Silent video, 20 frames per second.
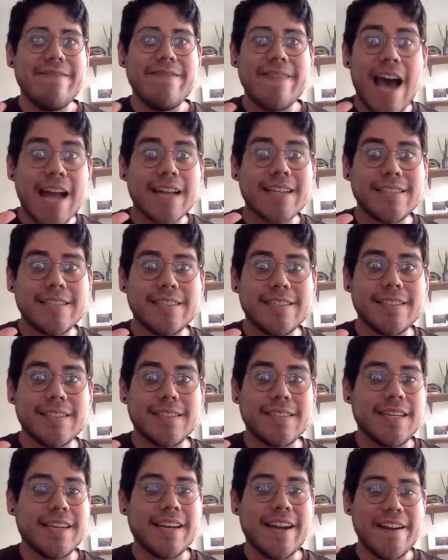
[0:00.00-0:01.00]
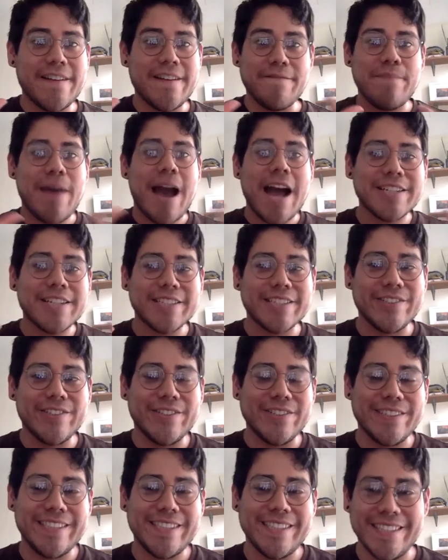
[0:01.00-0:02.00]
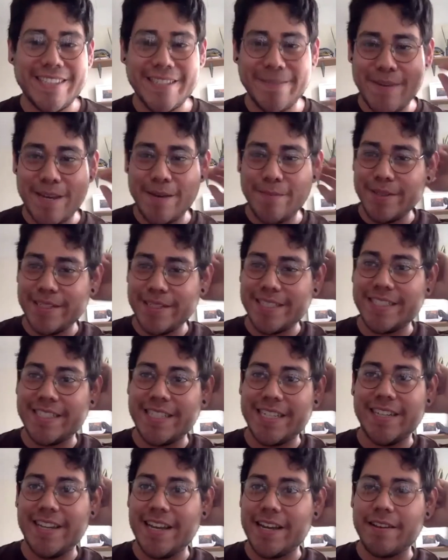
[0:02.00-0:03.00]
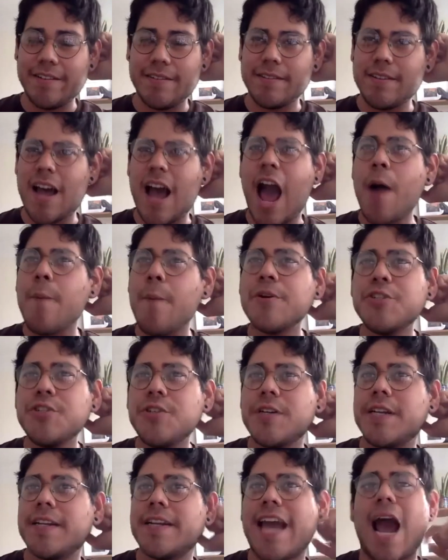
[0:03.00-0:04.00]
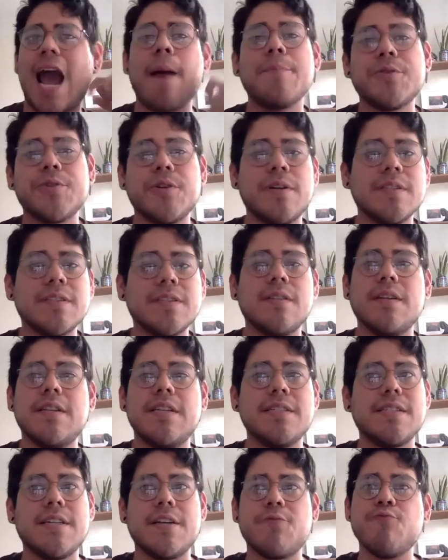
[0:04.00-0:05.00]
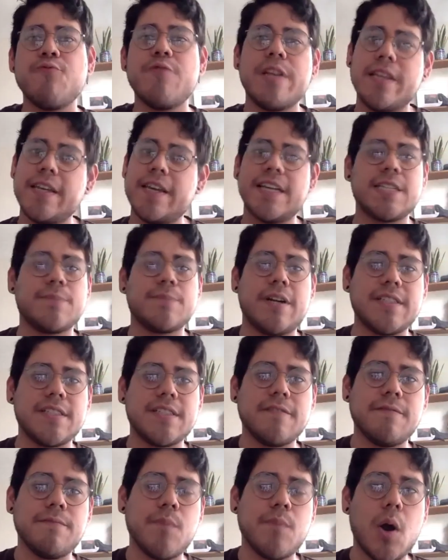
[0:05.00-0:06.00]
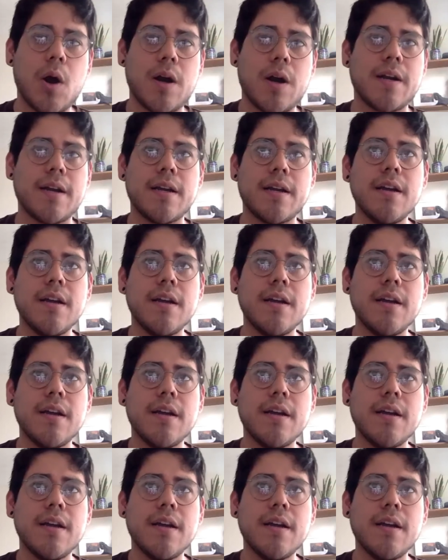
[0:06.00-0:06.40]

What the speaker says: That's just like kind of magical to be able to see like how much you can capture in this like really expressive mark